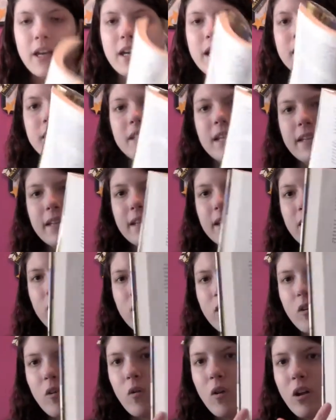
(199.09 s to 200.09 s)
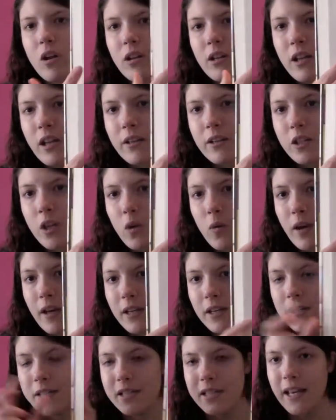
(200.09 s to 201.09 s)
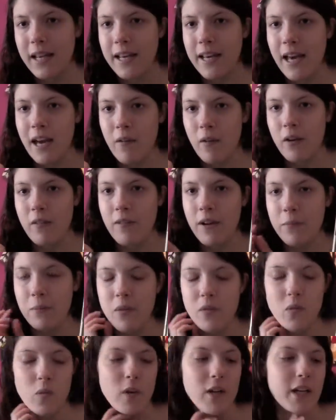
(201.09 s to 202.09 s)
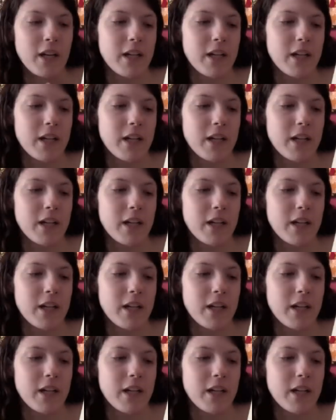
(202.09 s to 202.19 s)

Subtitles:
is that all Noelle's, like how I read before,